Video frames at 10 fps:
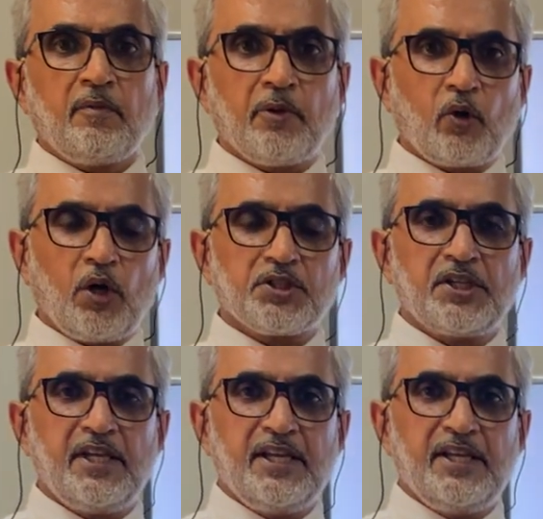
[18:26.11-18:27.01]
because
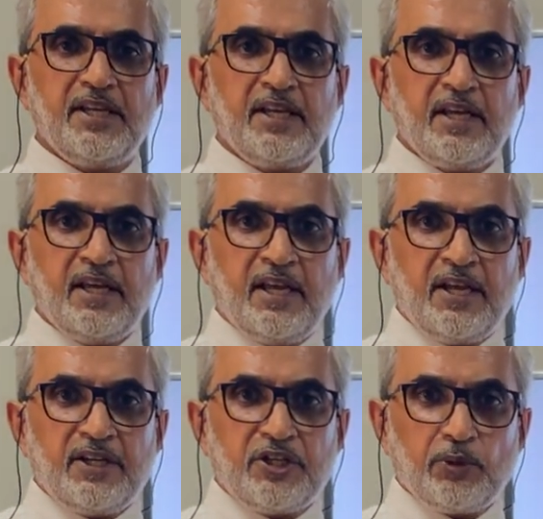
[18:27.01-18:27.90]
he
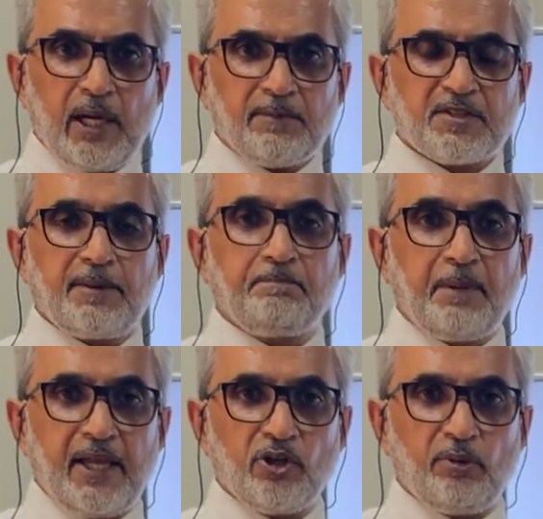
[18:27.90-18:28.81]
developed some
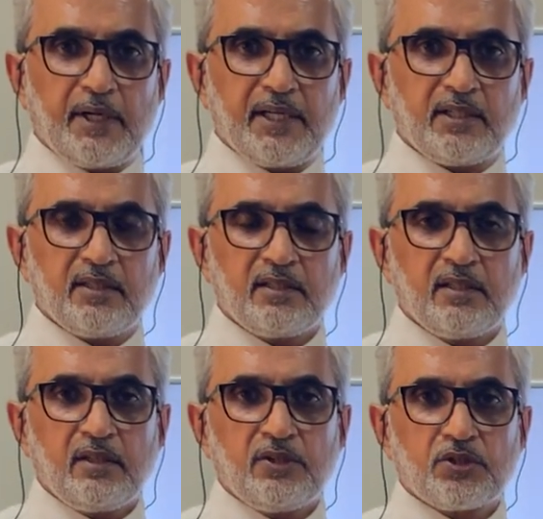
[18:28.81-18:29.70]
pain over it.
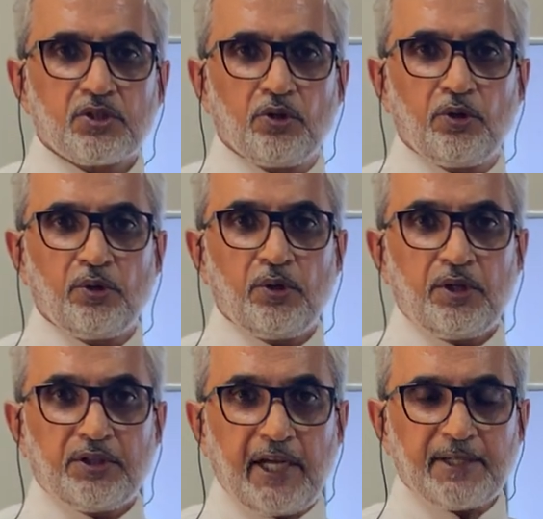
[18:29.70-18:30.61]
So
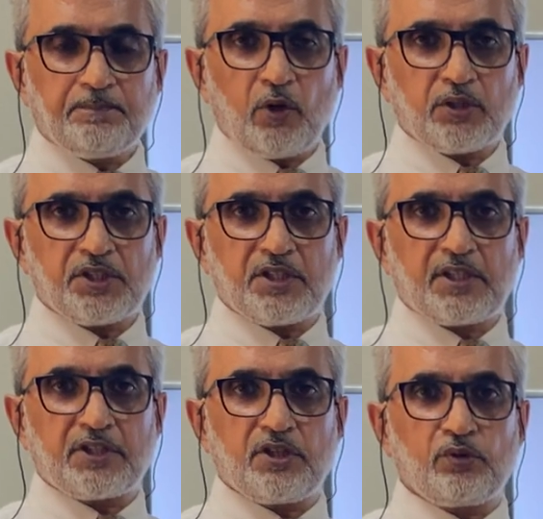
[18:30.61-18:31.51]
that brought his
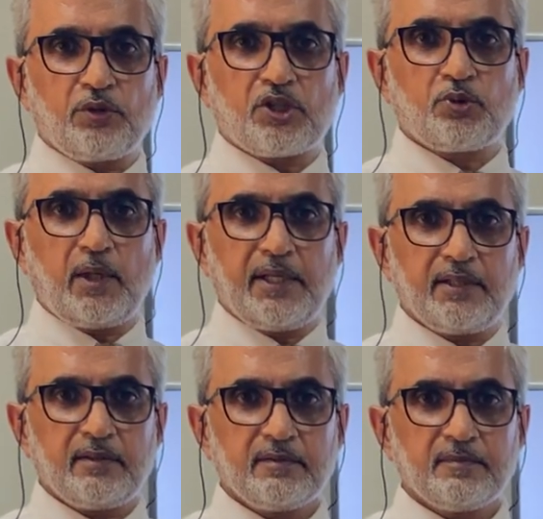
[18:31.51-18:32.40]
attention to the
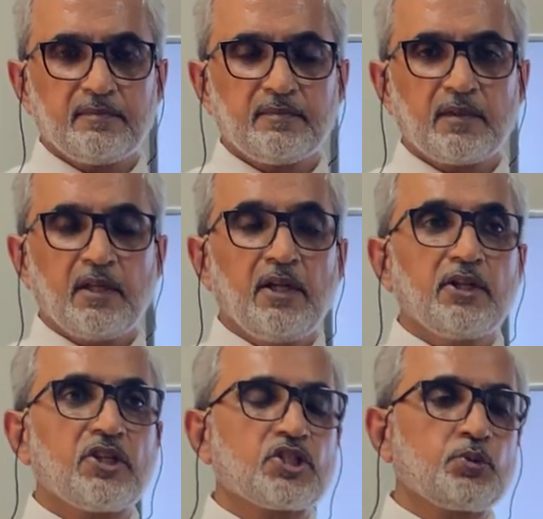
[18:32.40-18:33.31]
swelling.
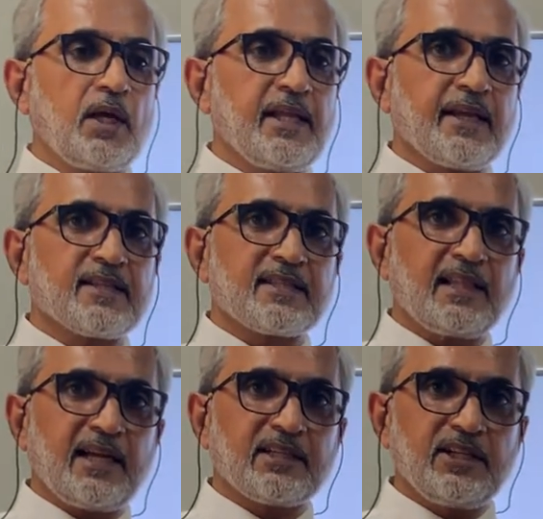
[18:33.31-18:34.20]
The swelling has
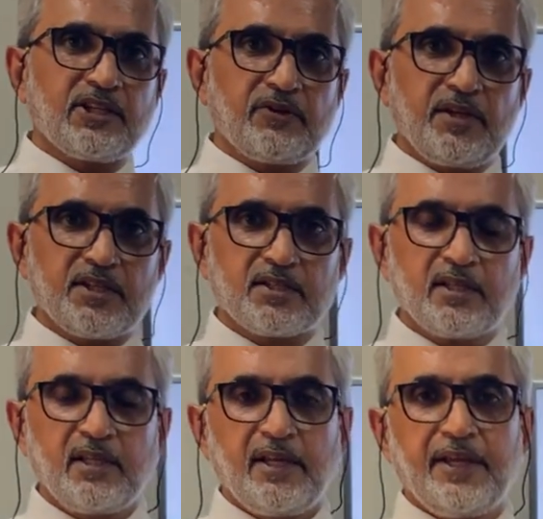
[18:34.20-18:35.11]
slightly increased
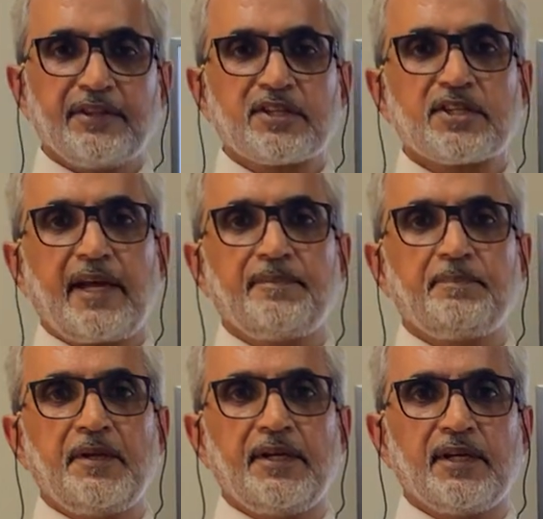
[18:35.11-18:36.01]
in this time
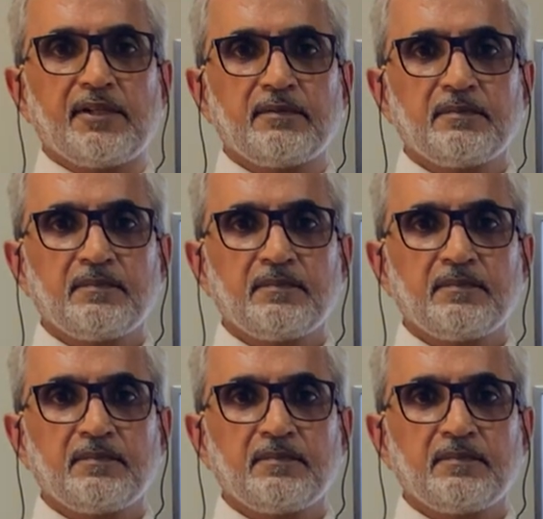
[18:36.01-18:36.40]
period.